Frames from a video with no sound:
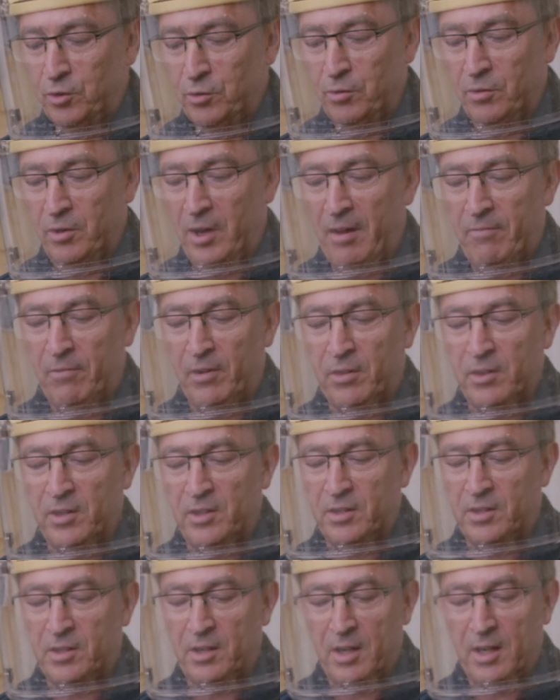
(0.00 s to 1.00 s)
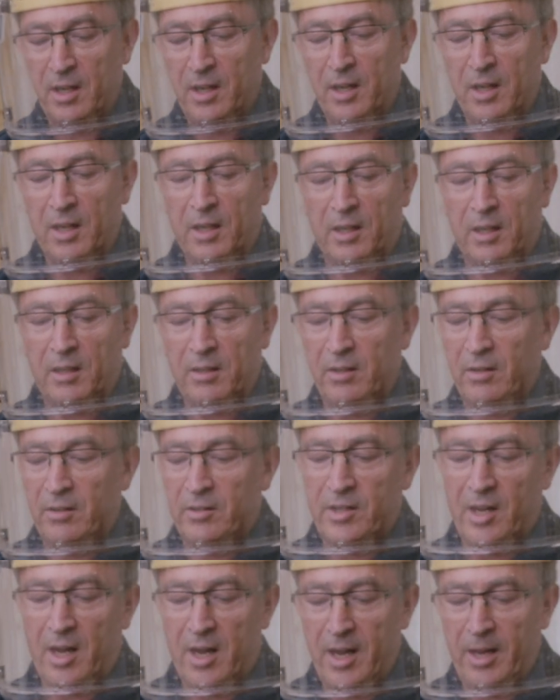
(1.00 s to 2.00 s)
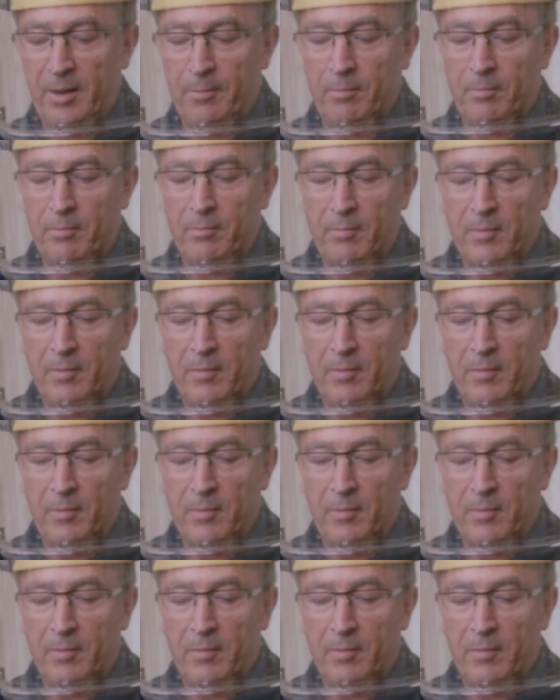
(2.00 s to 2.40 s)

sure that everything's tight.